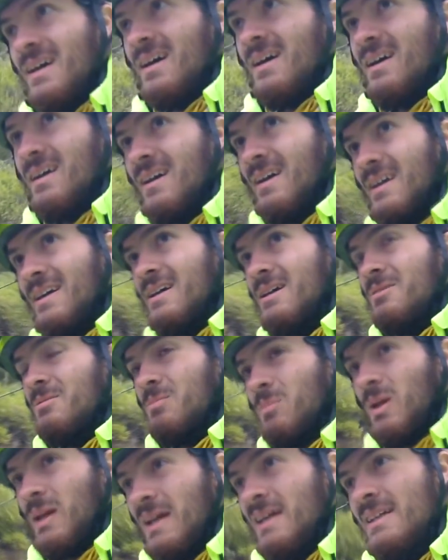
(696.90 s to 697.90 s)
I
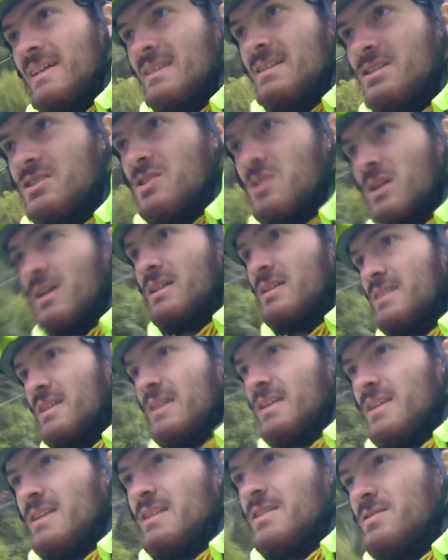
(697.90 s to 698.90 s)
am planning to try and
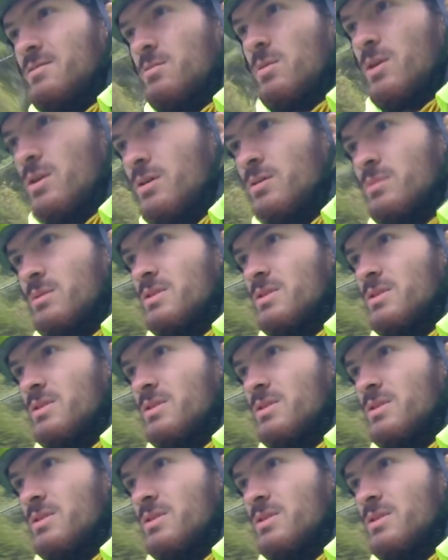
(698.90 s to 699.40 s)
take this road,